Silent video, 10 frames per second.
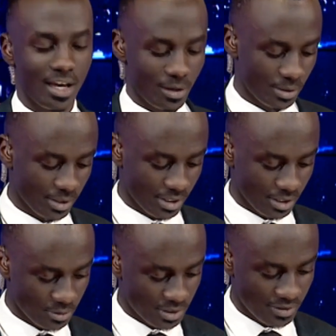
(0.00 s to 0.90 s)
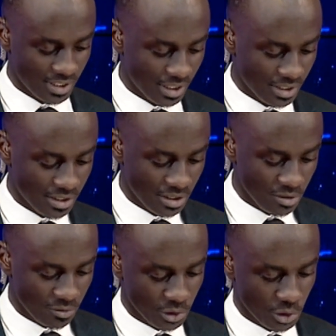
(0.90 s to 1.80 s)
Hello there, good evening, and
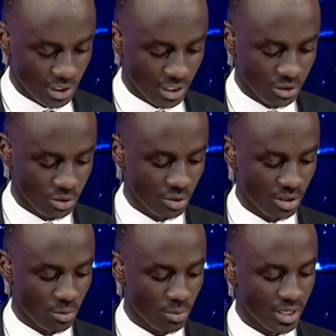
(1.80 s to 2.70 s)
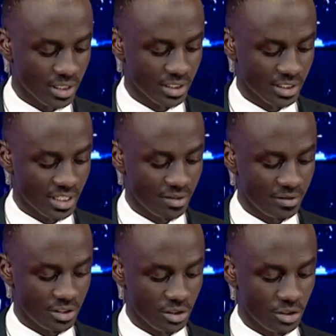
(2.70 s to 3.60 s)
thank you for joining us on Rwanda
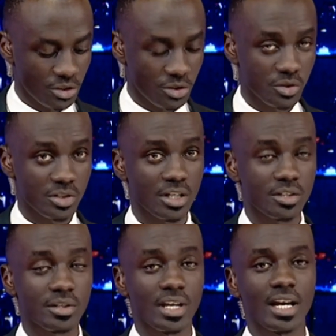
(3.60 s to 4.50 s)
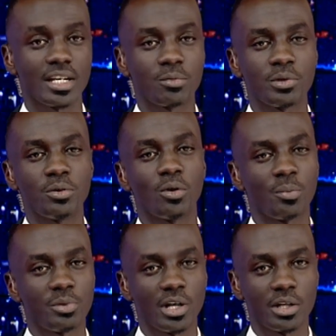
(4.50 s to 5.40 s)
Television News tonight. We do
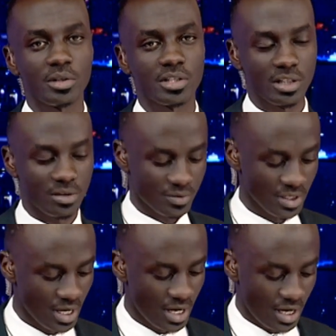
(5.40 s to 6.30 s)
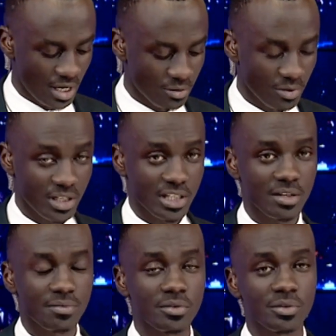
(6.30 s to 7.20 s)
hope you had yourselves a great
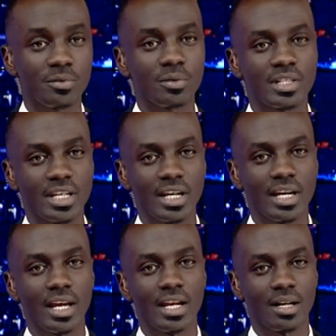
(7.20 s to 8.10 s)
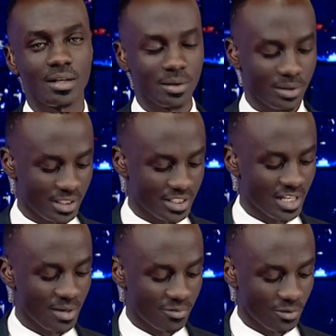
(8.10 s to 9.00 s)
and fruitful day. And now it's
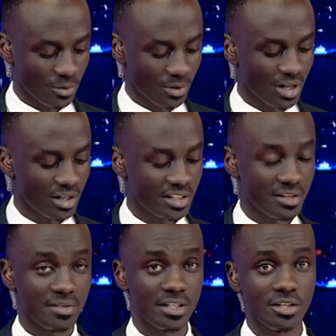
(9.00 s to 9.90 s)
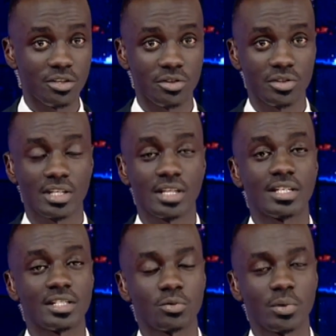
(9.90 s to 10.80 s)
time for RTV News.
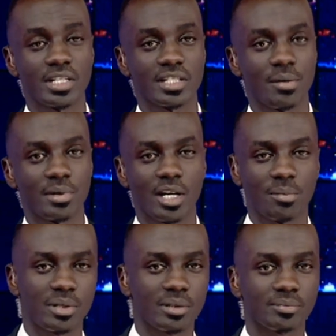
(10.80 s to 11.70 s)
This is what is coming up.